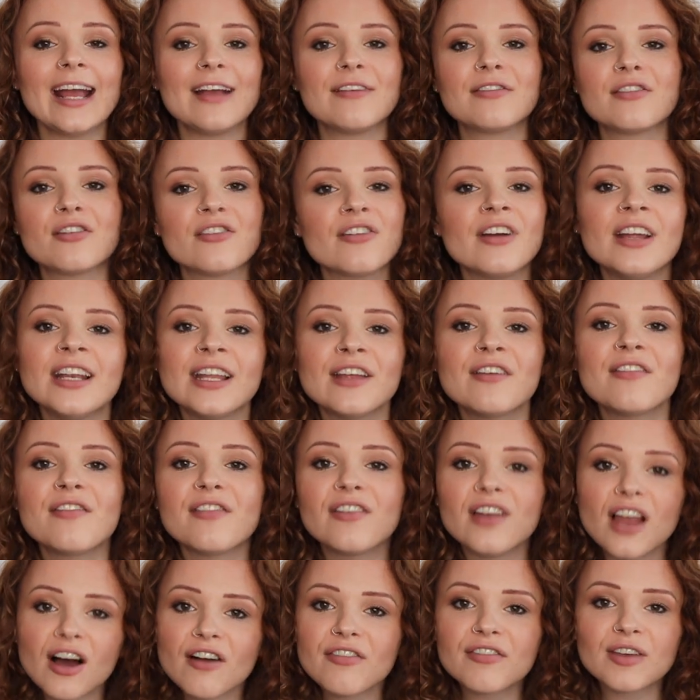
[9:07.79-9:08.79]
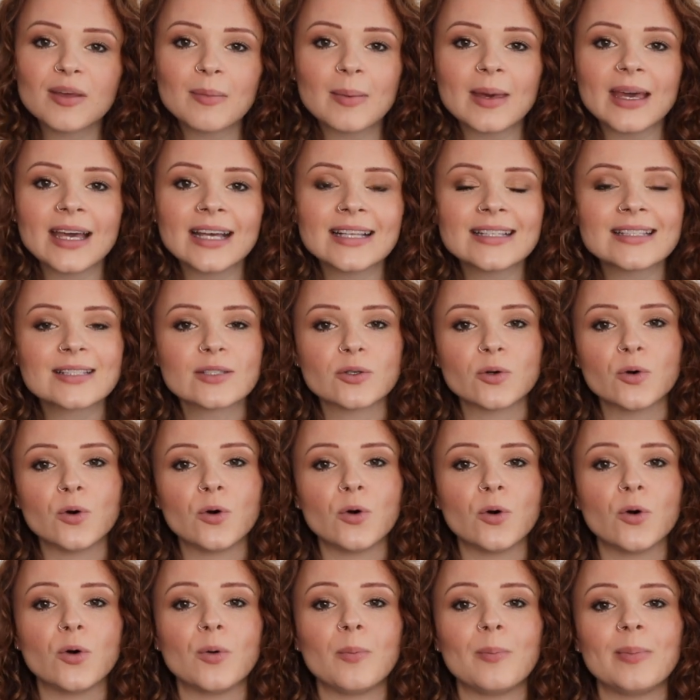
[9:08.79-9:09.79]
If there are any fluffy bits
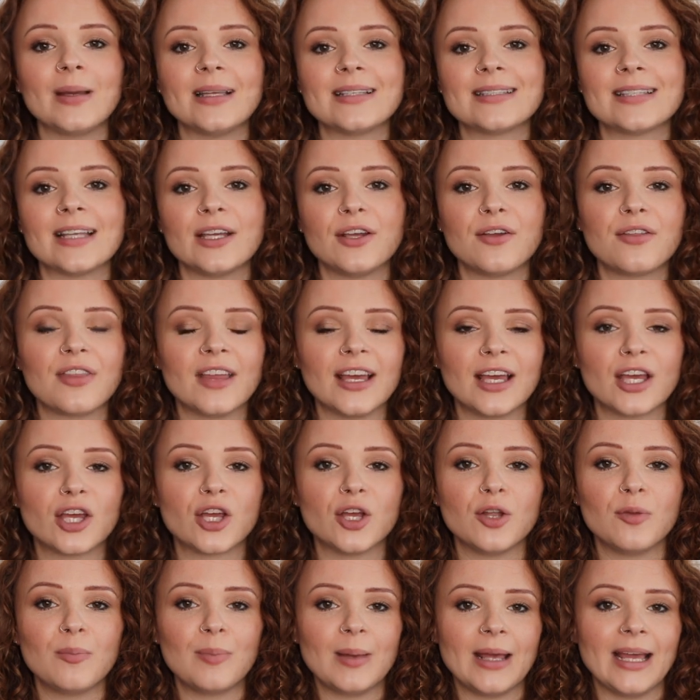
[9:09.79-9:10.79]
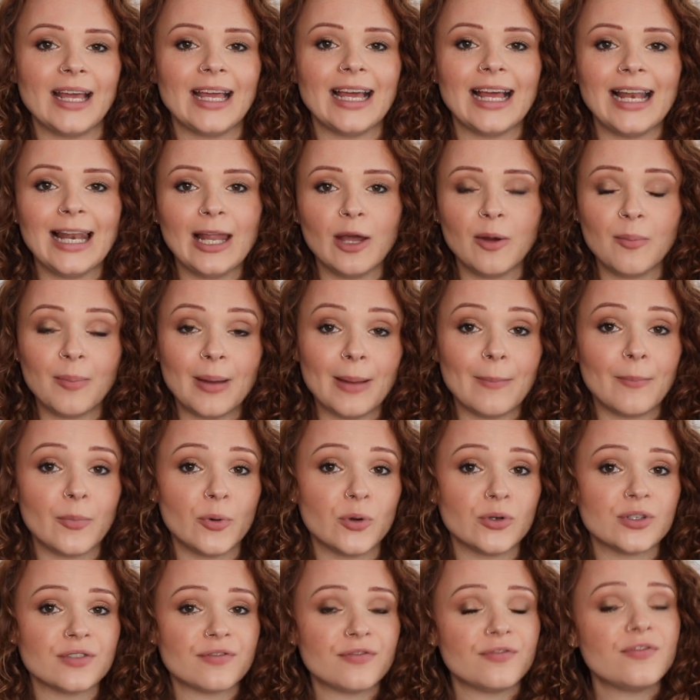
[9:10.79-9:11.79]
or bits that you think could be a little bit
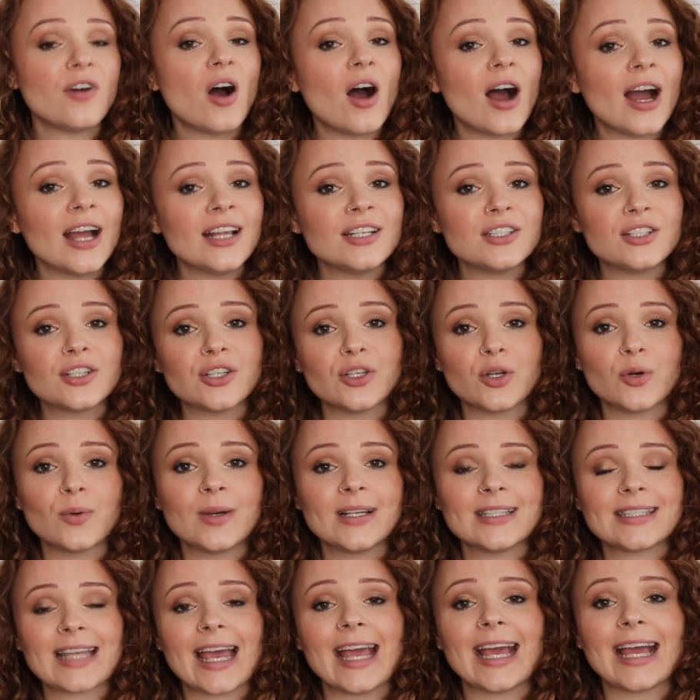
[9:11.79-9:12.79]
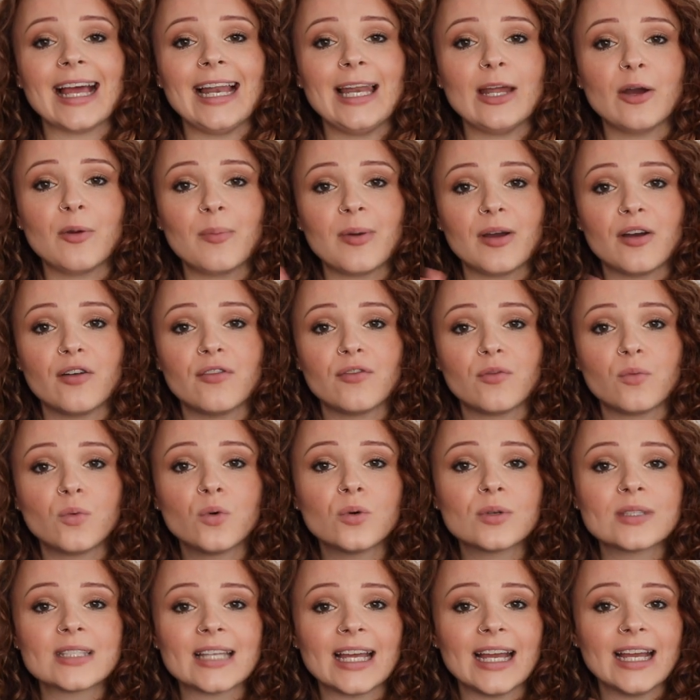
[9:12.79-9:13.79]
more defined, you can always take a little bit of
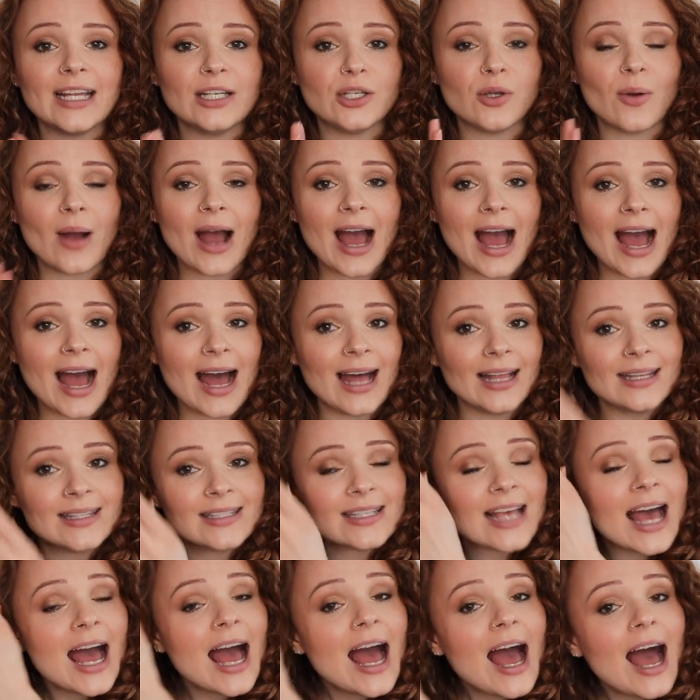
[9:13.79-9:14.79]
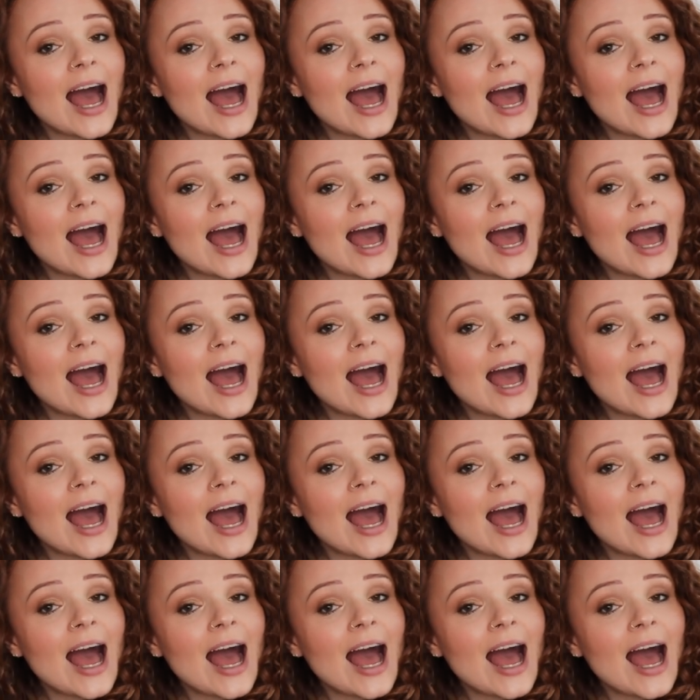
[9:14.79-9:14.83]
water in your hands